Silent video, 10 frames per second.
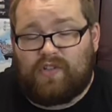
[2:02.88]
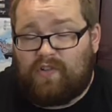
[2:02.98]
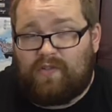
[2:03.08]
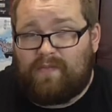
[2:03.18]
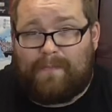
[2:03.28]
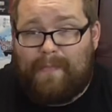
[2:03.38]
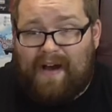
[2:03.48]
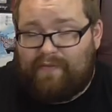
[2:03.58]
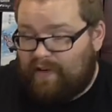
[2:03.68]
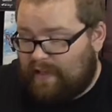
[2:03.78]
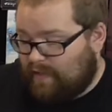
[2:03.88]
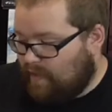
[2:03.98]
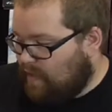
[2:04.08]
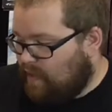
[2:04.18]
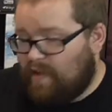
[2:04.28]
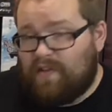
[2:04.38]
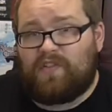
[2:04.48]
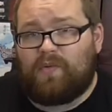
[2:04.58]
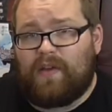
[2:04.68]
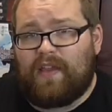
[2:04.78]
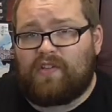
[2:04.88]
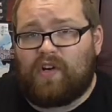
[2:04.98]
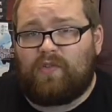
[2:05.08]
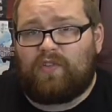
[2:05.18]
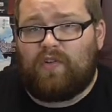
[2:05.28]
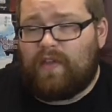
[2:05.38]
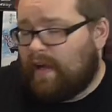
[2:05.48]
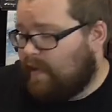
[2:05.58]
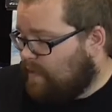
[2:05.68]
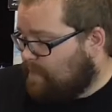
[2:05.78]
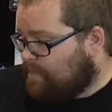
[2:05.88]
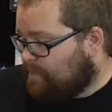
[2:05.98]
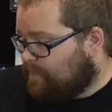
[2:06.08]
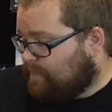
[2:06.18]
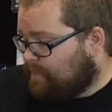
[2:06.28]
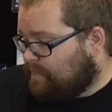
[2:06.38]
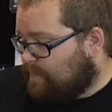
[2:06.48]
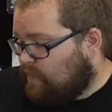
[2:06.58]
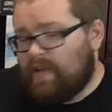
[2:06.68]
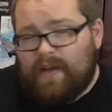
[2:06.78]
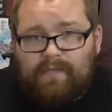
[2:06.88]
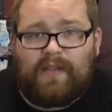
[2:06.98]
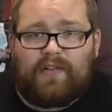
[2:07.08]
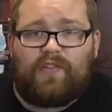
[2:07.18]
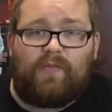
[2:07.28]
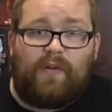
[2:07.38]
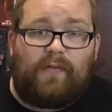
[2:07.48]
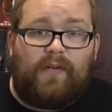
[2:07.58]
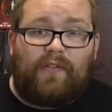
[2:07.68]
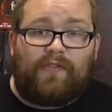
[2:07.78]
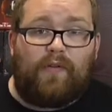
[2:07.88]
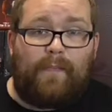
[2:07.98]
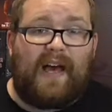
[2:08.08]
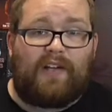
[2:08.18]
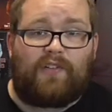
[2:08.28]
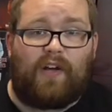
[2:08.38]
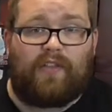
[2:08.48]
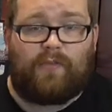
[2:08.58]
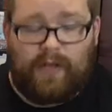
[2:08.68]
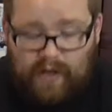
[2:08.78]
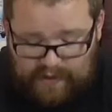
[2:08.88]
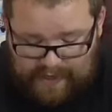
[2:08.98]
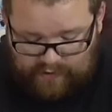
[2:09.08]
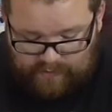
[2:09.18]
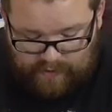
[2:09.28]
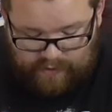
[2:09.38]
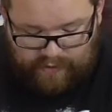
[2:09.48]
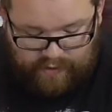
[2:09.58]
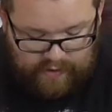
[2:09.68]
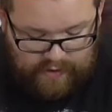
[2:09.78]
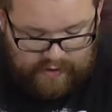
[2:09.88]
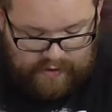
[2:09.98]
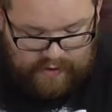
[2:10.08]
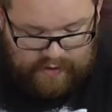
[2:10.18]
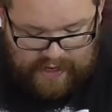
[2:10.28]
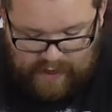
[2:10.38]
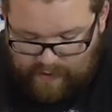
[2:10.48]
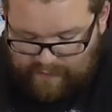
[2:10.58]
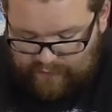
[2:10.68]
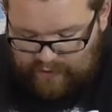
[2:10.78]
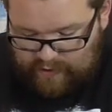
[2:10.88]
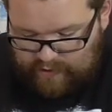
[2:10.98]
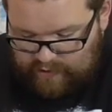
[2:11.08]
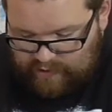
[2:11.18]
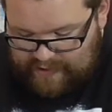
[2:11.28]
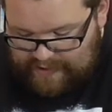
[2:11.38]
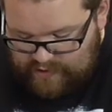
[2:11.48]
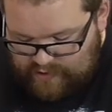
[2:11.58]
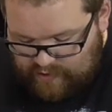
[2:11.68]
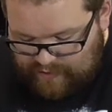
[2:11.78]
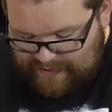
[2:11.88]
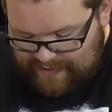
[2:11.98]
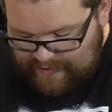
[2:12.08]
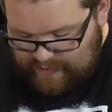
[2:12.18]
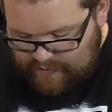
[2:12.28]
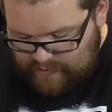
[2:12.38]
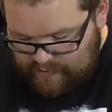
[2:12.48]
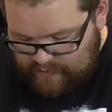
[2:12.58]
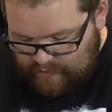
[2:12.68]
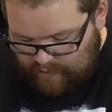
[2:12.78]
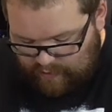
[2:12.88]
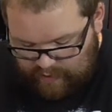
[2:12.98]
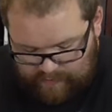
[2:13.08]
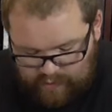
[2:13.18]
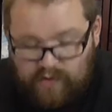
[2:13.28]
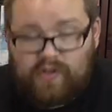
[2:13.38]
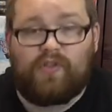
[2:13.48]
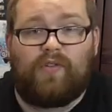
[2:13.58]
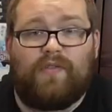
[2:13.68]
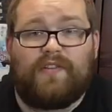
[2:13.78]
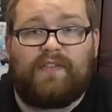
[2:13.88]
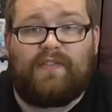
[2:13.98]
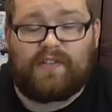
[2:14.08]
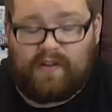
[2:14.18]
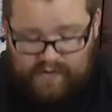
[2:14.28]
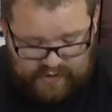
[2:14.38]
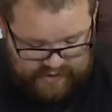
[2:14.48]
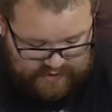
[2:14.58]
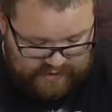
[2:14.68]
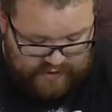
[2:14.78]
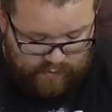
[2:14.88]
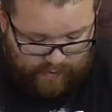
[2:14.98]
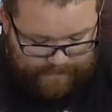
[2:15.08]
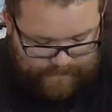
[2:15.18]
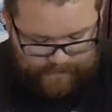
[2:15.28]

just baffling as to why they chose to do that. So yeah, we're off to a better start than we are last month. However, looking inside here, I'm not sure as if it's going to continue on.